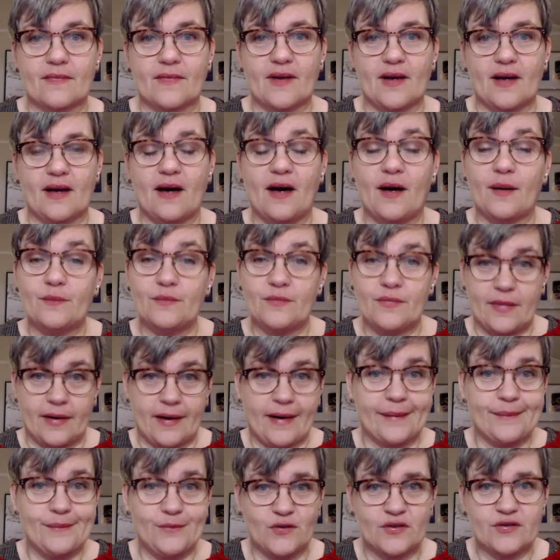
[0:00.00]

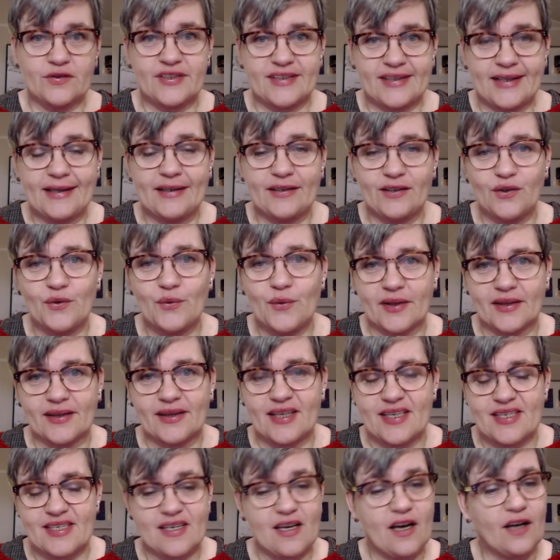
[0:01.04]
I'm still new at
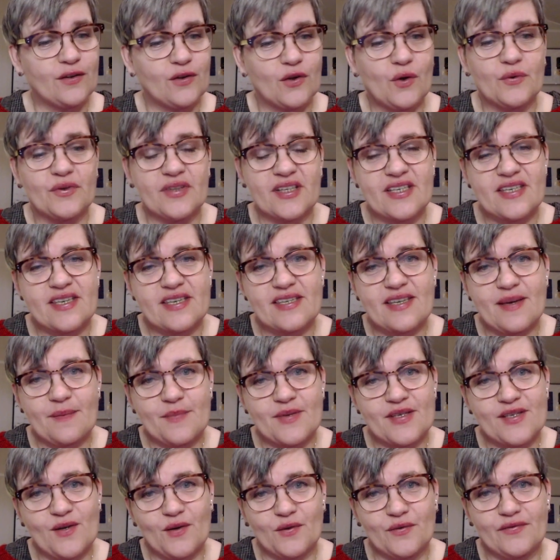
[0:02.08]
this. I know this is
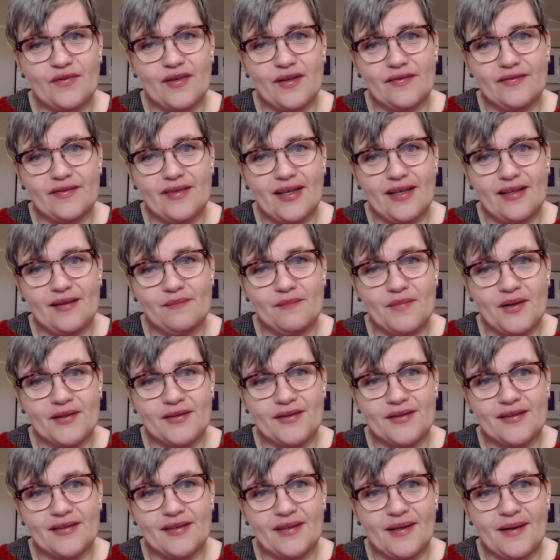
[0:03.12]
episode 15,
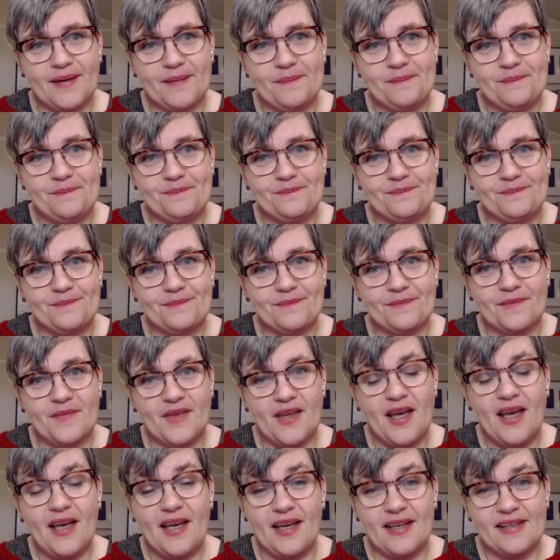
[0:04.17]
but
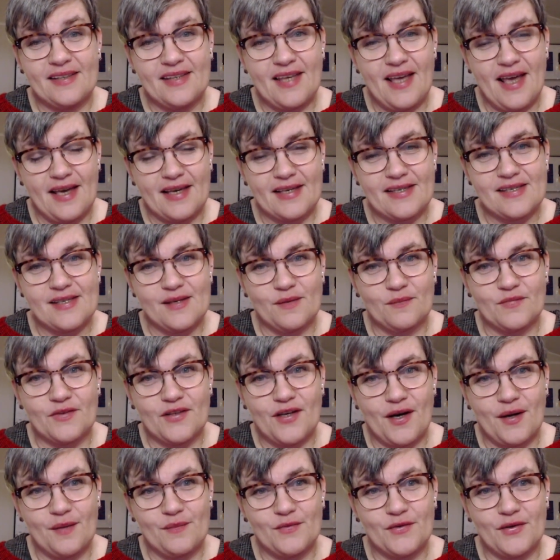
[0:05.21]
it takes some
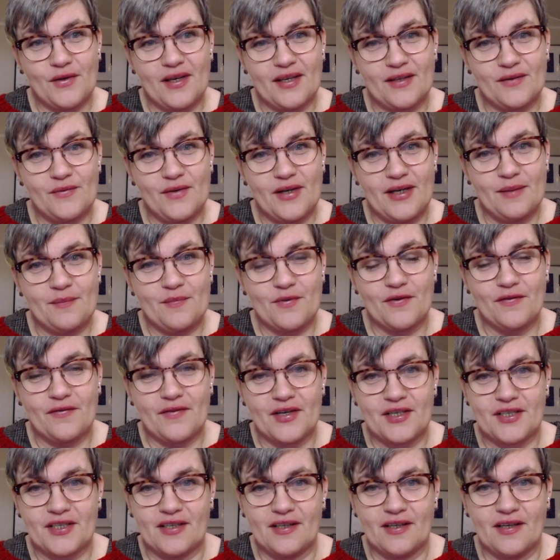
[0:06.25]
time to get really
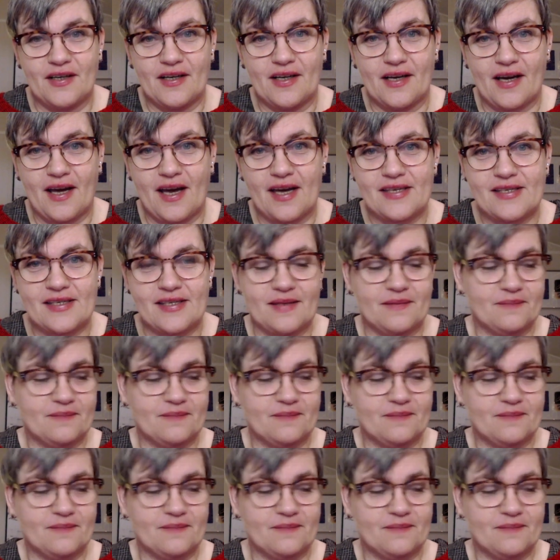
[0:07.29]
professional, I guess.